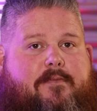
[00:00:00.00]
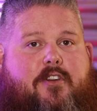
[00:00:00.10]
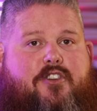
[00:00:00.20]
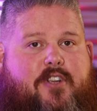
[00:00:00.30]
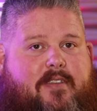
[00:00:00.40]
if
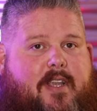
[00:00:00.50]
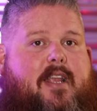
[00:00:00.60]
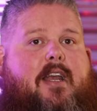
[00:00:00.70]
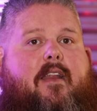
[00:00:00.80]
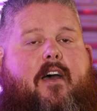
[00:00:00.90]
you're just
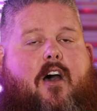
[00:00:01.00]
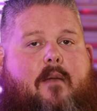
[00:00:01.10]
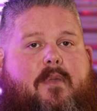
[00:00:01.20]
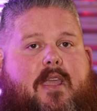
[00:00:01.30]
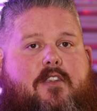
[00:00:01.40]
getting into the
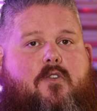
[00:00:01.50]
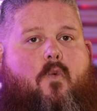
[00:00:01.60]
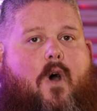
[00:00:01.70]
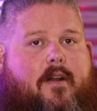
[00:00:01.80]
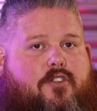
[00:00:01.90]
hobby and you
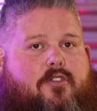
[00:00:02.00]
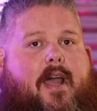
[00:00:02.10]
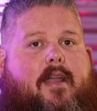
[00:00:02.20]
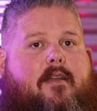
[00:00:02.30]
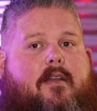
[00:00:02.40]
wanna
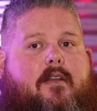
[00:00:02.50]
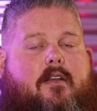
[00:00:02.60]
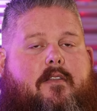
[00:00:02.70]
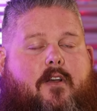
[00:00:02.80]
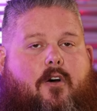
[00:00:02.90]
try
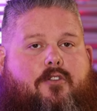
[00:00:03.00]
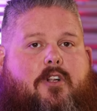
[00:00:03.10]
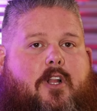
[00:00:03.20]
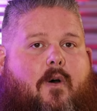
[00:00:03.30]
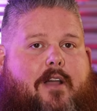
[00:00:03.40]
the
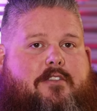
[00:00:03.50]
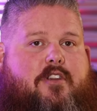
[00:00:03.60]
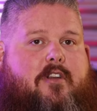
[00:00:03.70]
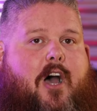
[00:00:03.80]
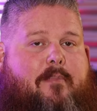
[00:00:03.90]
ultra low
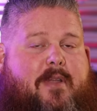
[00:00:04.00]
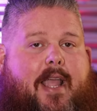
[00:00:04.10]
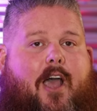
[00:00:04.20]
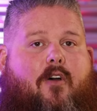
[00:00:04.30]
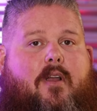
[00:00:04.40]
oxygen
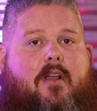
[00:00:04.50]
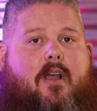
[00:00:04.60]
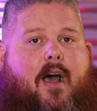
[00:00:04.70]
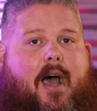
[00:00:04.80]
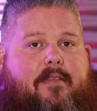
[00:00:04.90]
hopping out,
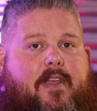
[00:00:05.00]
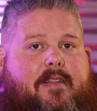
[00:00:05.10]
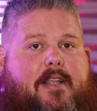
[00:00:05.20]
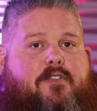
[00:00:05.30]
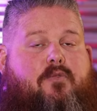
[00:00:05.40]
I
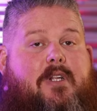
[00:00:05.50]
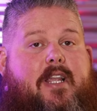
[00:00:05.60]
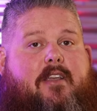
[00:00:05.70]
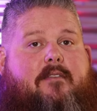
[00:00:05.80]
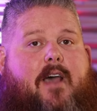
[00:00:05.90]
think that's
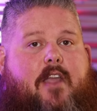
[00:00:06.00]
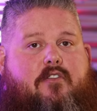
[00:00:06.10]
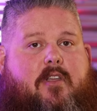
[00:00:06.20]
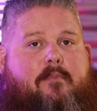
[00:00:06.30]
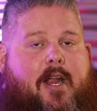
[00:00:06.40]
really good
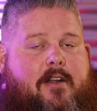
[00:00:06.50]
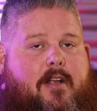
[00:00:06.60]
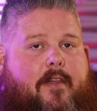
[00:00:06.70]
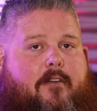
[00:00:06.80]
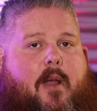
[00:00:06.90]
value compared
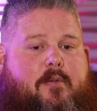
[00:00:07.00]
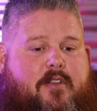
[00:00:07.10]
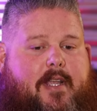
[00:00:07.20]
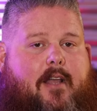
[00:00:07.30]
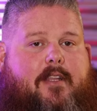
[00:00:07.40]
to other
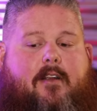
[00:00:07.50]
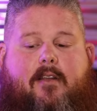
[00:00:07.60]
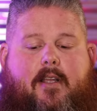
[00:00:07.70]
options out there.